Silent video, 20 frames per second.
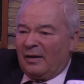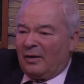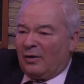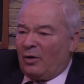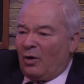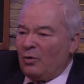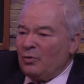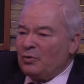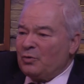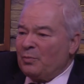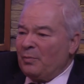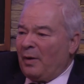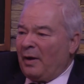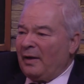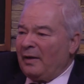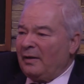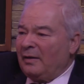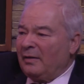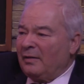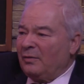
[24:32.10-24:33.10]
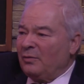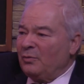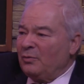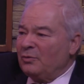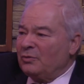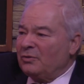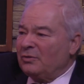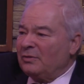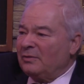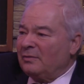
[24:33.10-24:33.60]
a Coach Mike
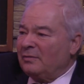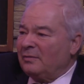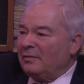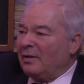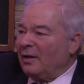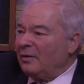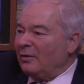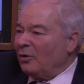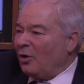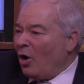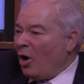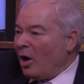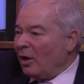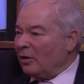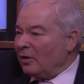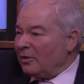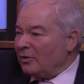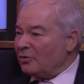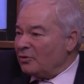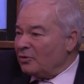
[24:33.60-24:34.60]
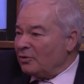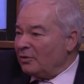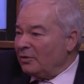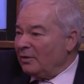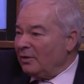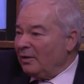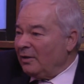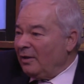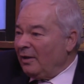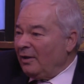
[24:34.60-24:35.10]
who's done college?
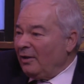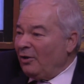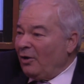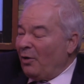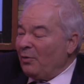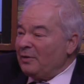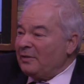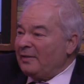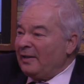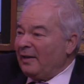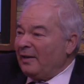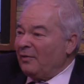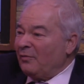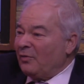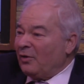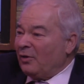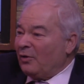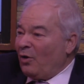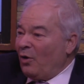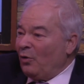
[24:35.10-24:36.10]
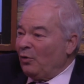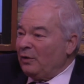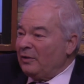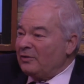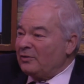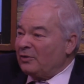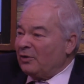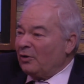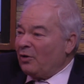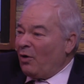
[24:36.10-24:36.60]
You always think of the goal
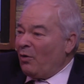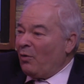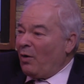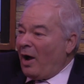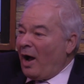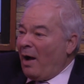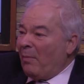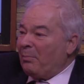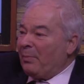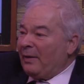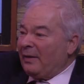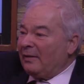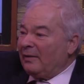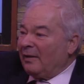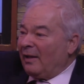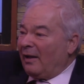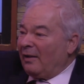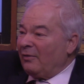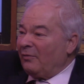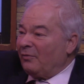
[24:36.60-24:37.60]
is to go up in life.